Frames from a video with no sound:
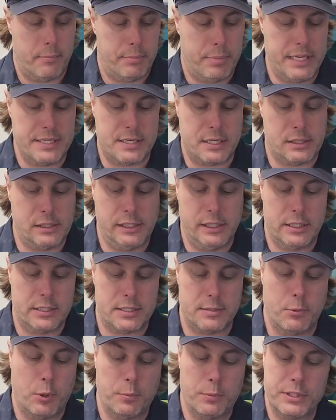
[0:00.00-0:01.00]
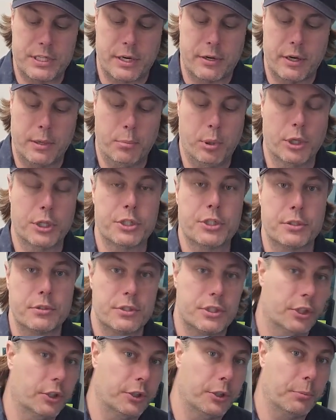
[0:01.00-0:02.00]
Basically, it's a momentary push.
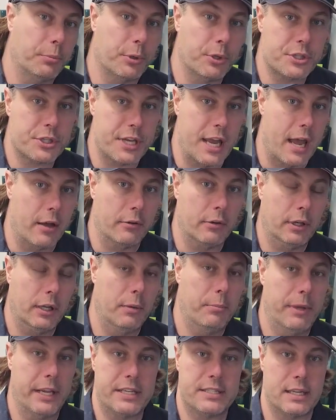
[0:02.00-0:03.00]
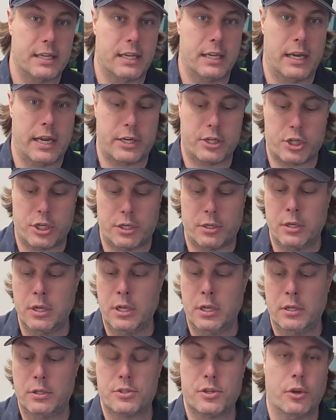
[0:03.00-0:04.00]
So you push down, it makes the
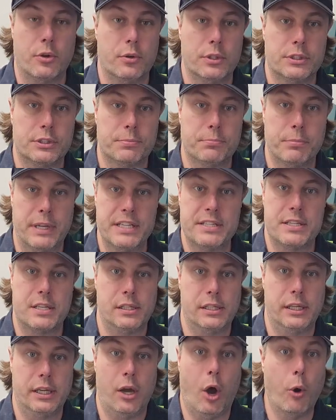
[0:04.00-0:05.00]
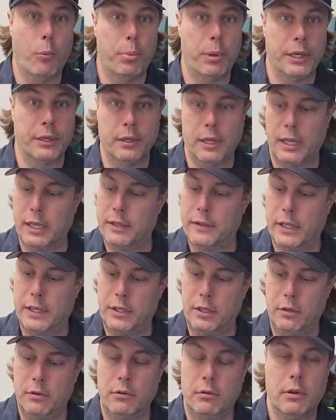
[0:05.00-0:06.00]
connection. So it's basically open, and
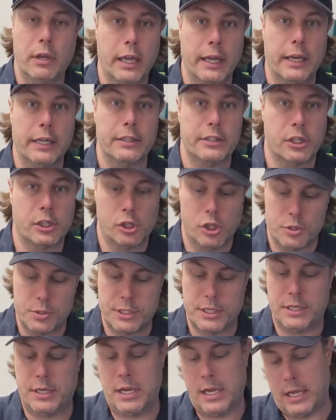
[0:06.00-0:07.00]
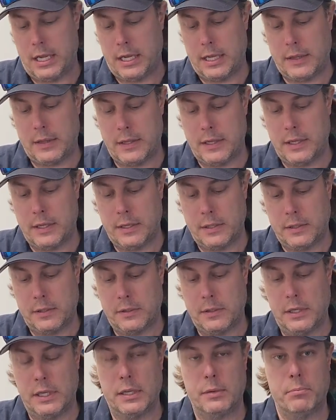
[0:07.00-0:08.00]
then you hit it to close it, and
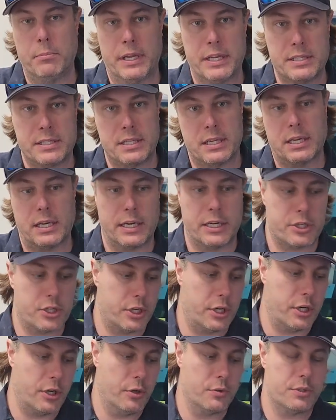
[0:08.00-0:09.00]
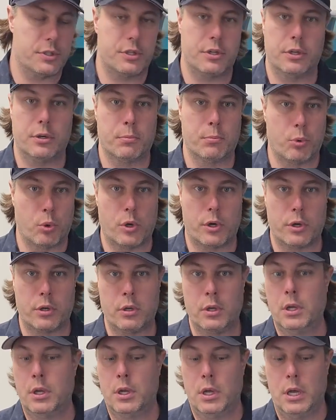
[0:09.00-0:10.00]
then it makes the connection and goes to your board.